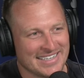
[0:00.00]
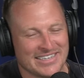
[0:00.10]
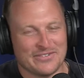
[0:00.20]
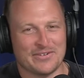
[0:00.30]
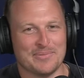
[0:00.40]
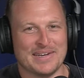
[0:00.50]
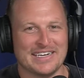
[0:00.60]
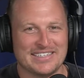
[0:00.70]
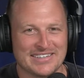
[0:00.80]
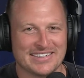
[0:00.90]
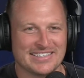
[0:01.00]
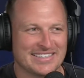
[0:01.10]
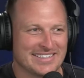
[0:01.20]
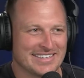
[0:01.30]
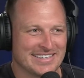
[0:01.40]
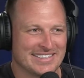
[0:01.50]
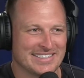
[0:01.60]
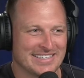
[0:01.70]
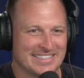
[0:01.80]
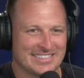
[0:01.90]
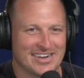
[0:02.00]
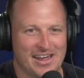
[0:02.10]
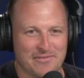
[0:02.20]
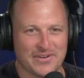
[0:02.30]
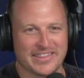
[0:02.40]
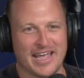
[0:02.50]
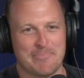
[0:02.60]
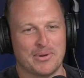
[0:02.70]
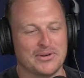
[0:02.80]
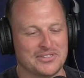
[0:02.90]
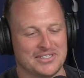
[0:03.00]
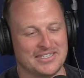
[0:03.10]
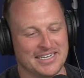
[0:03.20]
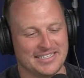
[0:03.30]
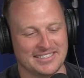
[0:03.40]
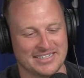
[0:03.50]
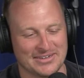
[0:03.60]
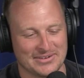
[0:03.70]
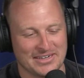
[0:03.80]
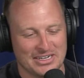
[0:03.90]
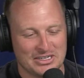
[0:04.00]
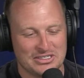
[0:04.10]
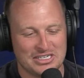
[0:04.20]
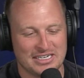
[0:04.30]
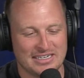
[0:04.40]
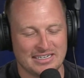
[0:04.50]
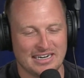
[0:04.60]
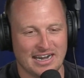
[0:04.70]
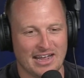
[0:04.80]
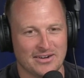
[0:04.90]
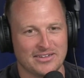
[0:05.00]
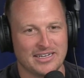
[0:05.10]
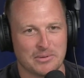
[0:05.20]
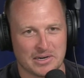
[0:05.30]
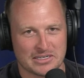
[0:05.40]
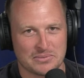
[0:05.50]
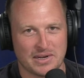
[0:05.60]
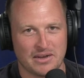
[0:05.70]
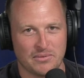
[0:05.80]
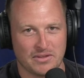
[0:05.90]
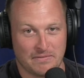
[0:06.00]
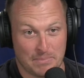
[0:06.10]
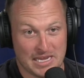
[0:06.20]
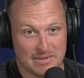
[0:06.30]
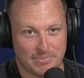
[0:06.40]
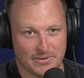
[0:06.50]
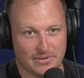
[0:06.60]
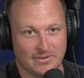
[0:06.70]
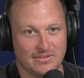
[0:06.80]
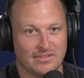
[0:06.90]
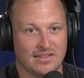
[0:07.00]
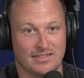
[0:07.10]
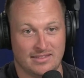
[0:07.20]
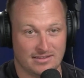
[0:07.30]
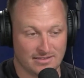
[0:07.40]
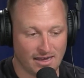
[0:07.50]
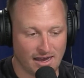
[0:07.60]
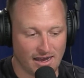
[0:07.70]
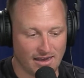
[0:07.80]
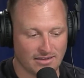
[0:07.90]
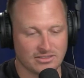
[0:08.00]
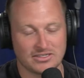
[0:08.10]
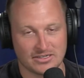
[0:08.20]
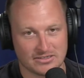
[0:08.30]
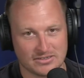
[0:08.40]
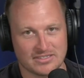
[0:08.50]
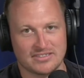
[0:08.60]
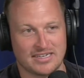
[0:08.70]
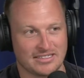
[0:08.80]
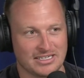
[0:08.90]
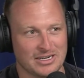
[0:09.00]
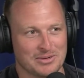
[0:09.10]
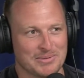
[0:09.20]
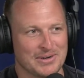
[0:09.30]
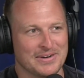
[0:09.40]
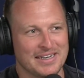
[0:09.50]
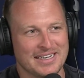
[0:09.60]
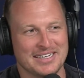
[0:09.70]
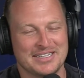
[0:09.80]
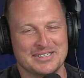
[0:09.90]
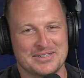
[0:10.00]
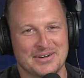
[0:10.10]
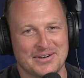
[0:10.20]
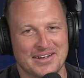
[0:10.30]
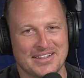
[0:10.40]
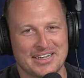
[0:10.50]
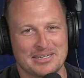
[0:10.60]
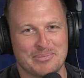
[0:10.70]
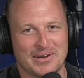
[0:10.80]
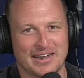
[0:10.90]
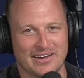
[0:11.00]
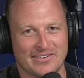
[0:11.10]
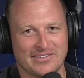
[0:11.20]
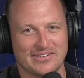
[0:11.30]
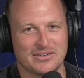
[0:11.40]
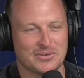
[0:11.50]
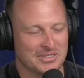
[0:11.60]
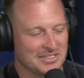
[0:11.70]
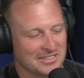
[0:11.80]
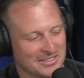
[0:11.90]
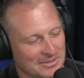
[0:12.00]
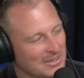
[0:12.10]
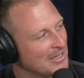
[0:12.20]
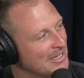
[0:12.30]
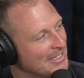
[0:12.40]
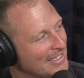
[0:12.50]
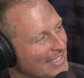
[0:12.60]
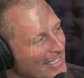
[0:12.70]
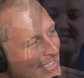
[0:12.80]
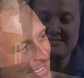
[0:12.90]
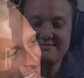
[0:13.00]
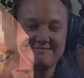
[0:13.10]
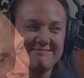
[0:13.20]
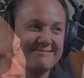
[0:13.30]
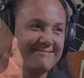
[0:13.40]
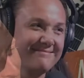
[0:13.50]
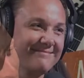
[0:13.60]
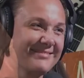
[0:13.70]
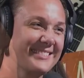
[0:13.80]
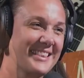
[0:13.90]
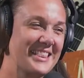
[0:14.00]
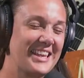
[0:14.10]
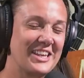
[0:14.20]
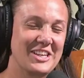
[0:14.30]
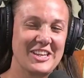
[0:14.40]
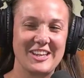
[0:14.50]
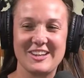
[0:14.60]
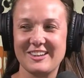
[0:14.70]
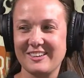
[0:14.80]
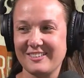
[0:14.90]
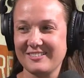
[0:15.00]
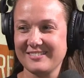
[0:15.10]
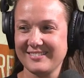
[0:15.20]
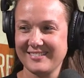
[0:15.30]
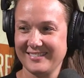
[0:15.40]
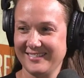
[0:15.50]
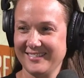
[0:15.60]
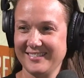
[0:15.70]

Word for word: for me to to to jive with that person and so she not only works well with people the law she also has a sense of humor so i'd like to bring out krista crook miss krista crook miss krista yeah. crook to the